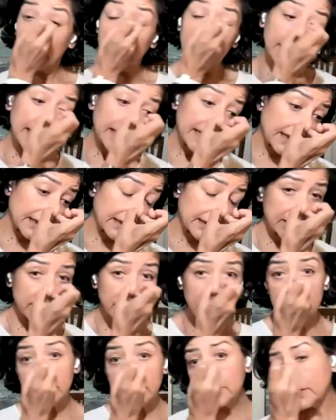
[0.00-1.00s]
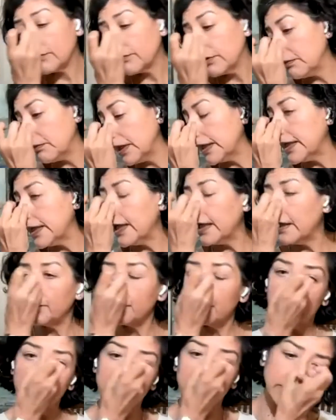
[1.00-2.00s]
any kind of congestion we might
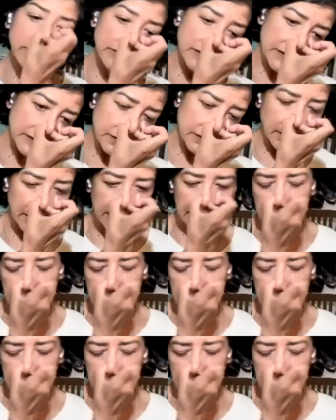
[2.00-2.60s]
have. So just go